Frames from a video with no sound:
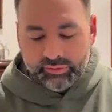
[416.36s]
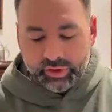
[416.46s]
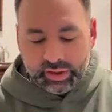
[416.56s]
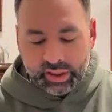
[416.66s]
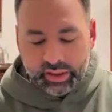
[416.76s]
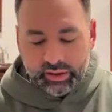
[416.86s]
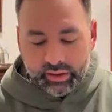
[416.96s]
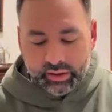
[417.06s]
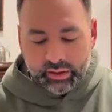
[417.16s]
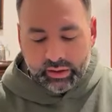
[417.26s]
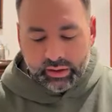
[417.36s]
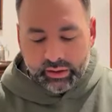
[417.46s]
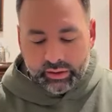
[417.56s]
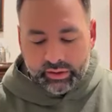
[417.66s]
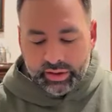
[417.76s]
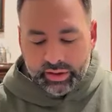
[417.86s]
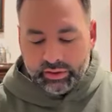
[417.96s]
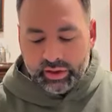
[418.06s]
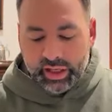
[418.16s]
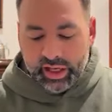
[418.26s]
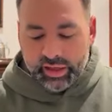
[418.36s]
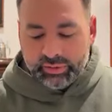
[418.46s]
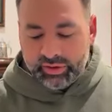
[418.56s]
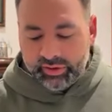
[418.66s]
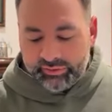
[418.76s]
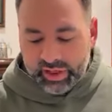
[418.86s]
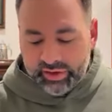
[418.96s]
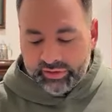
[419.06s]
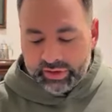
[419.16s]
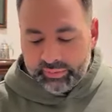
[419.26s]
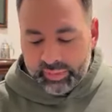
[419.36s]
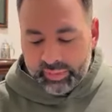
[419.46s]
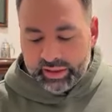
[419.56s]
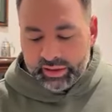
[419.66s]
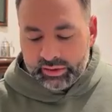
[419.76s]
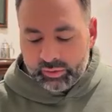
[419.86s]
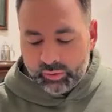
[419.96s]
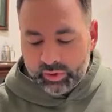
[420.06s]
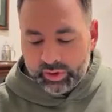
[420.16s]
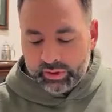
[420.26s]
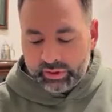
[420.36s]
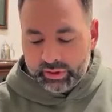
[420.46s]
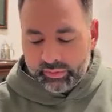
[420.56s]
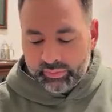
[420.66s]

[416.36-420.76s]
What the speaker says: Verse 8, these are the names of David's mightiest warriors.